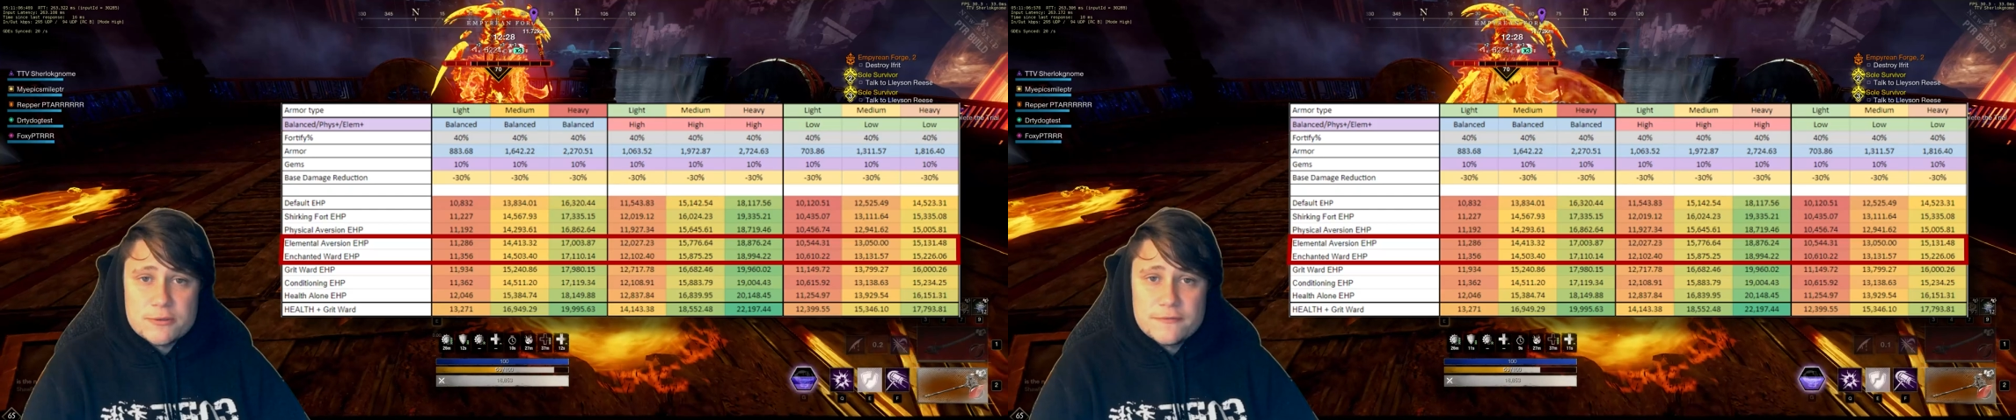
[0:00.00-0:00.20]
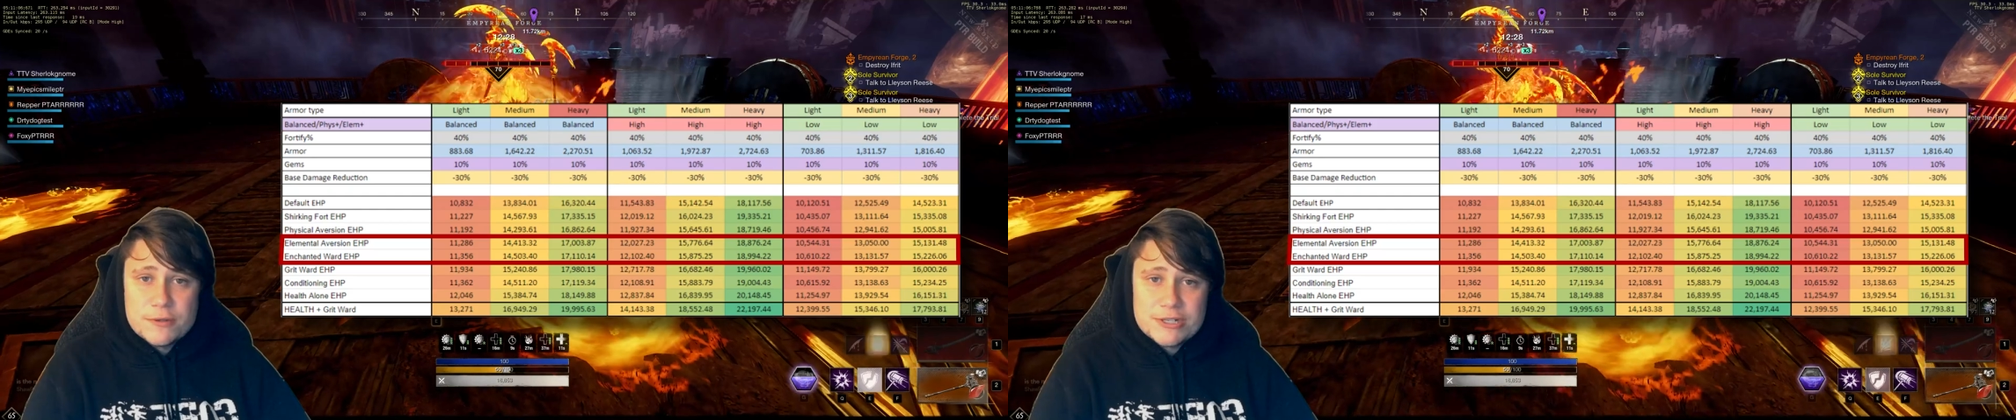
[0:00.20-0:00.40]

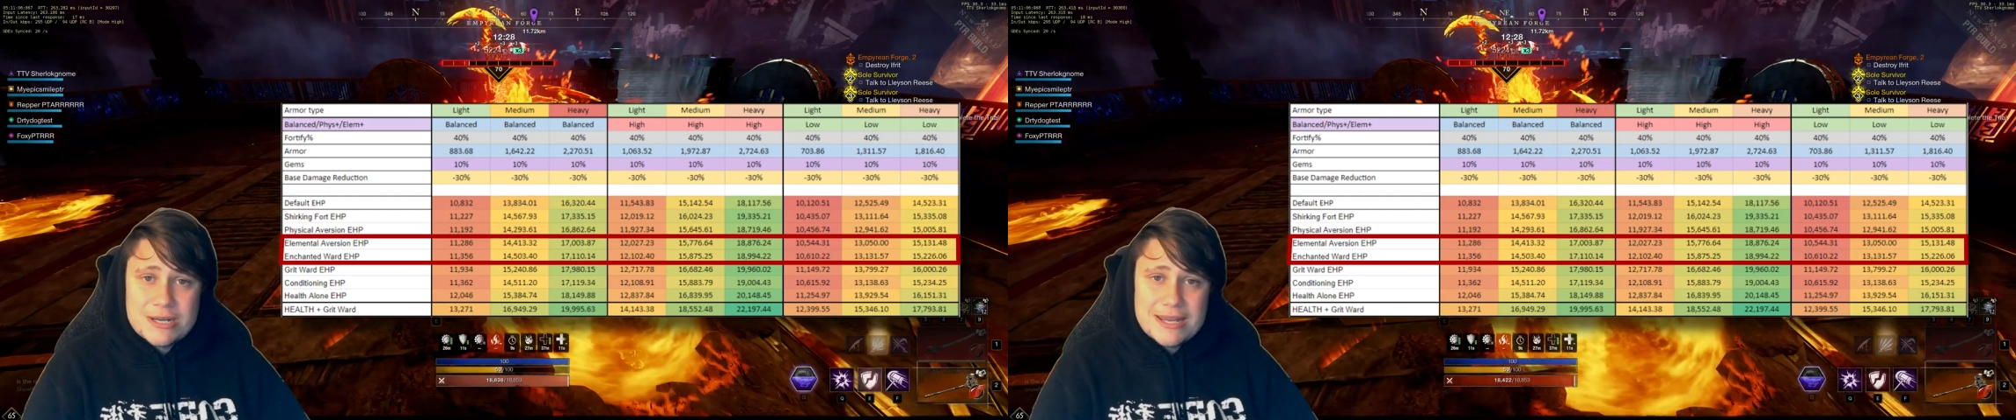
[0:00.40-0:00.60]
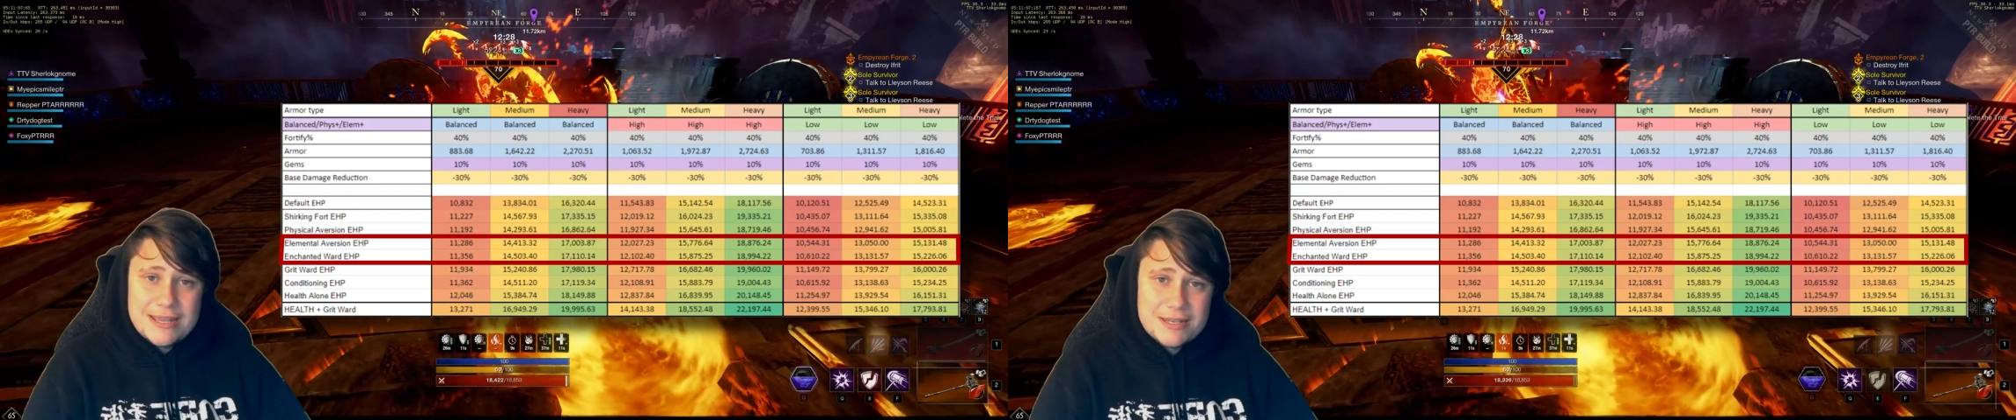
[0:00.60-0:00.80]

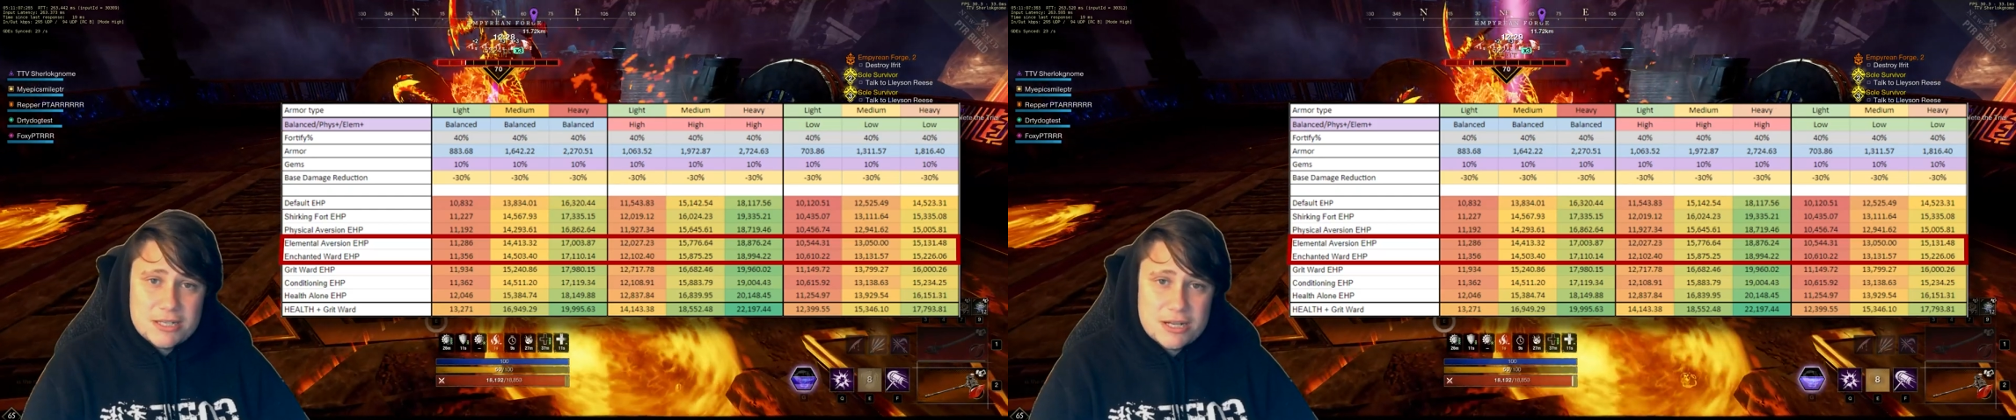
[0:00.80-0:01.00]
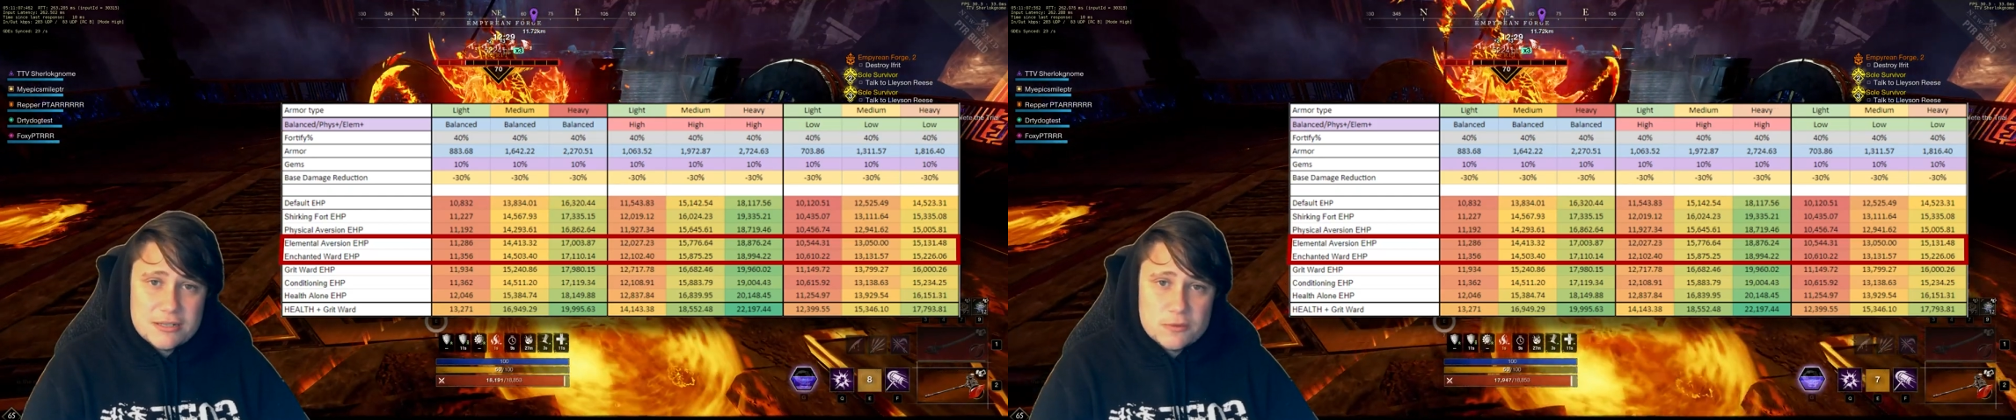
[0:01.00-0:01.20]
Aversion and
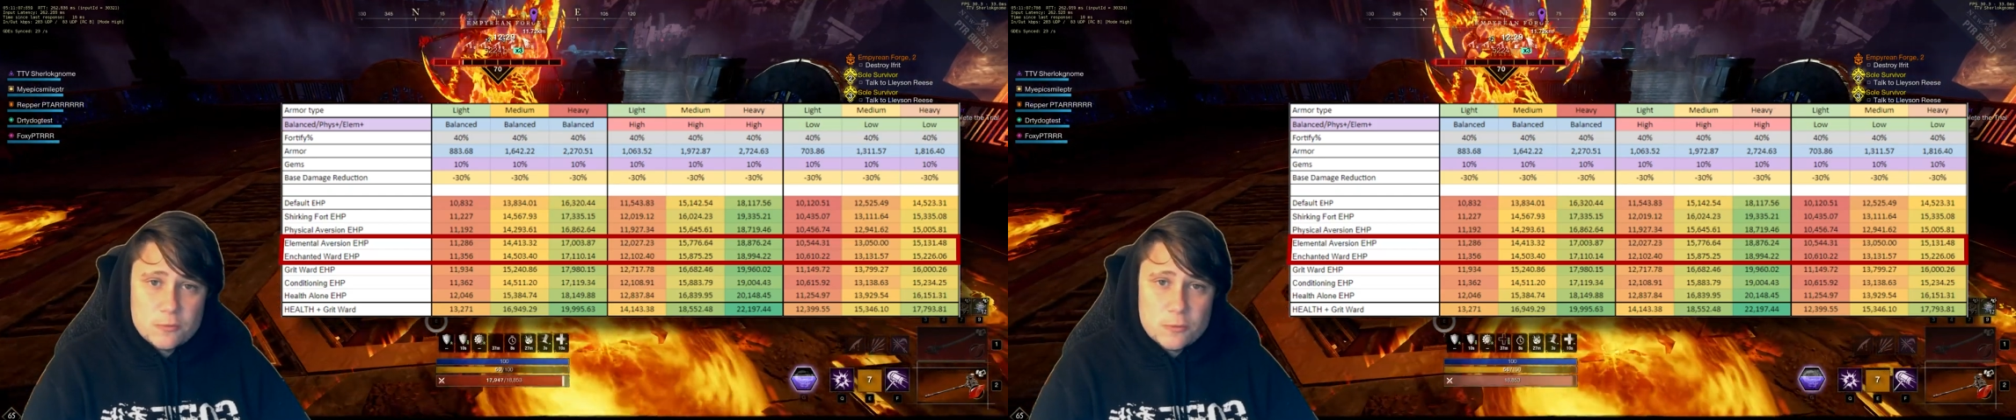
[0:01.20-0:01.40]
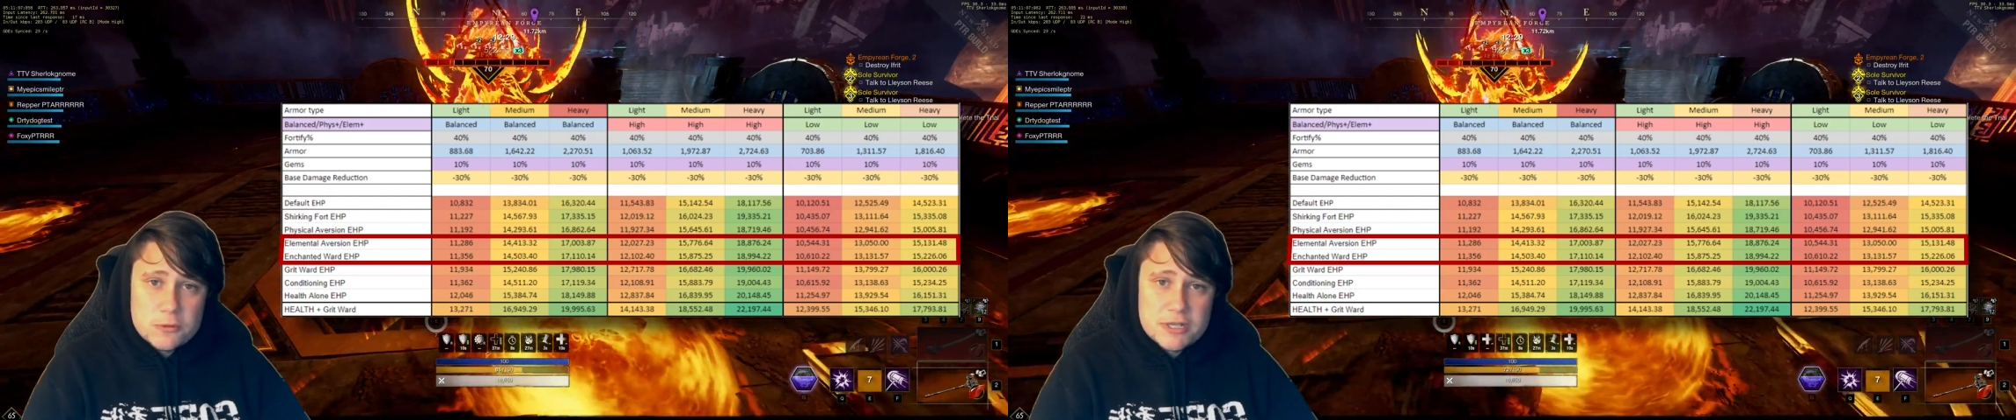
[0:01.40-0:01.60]
Enchanted
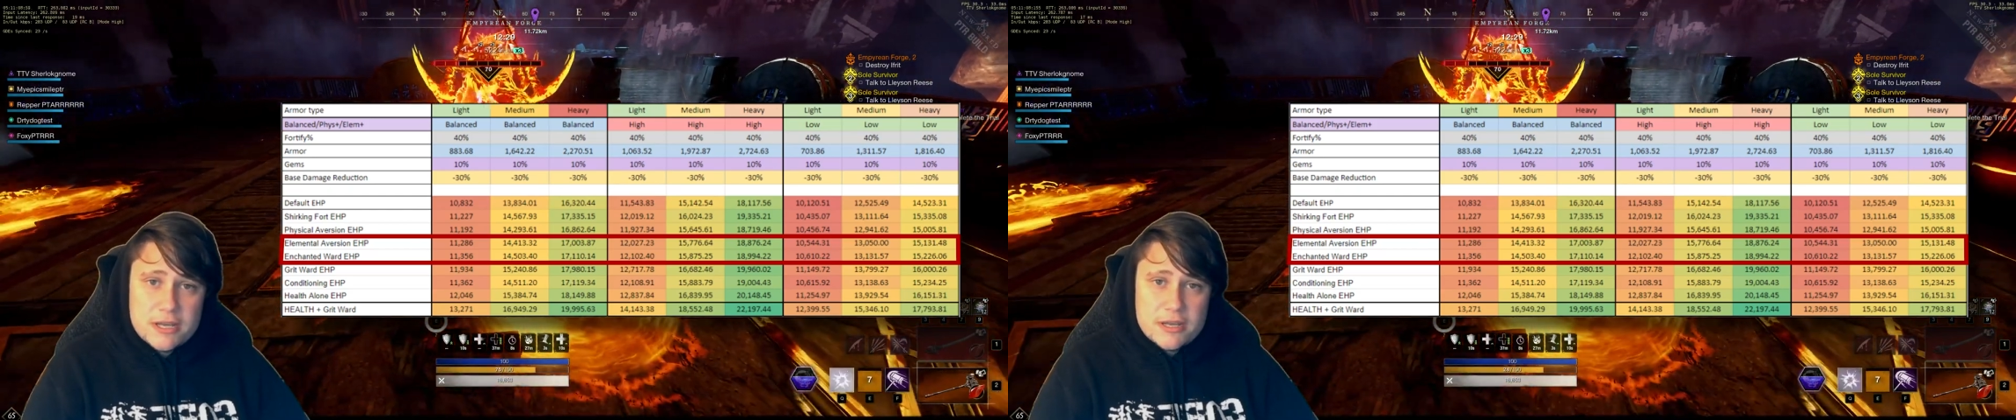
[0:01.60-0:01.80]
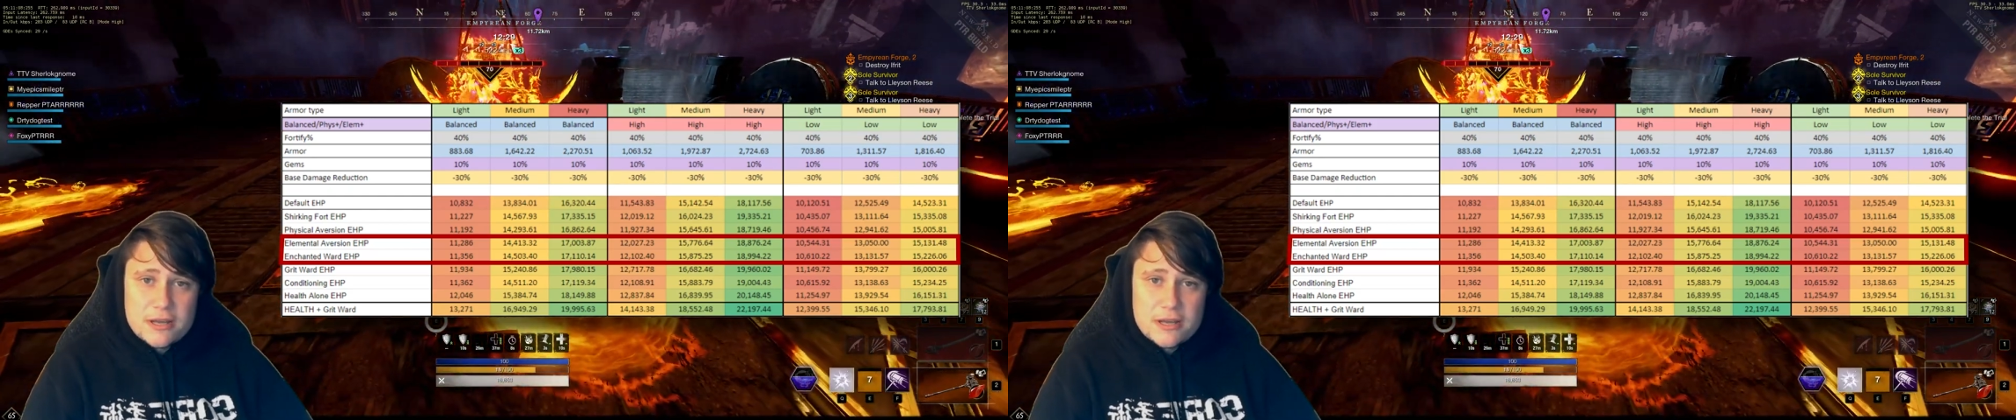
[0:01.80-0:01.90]
Ward.